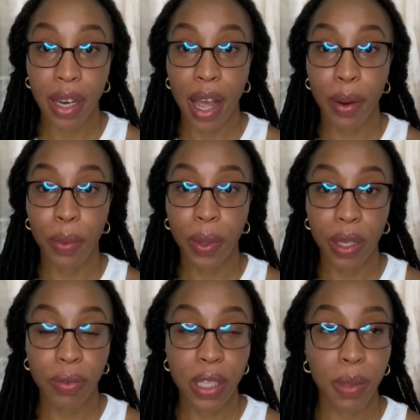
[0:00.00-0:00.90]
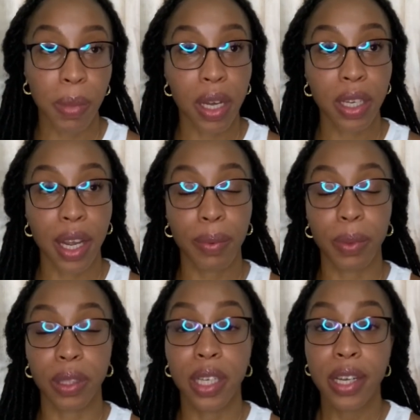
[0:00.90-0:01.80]
I will respond I
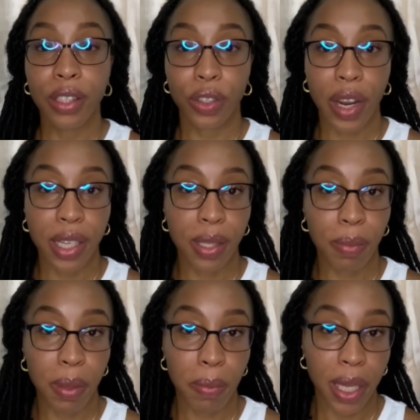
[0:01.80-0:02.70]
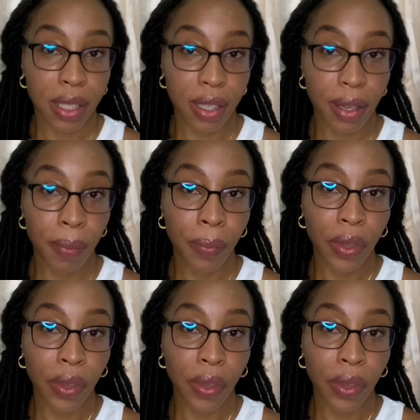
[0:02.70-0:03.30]
will try to be better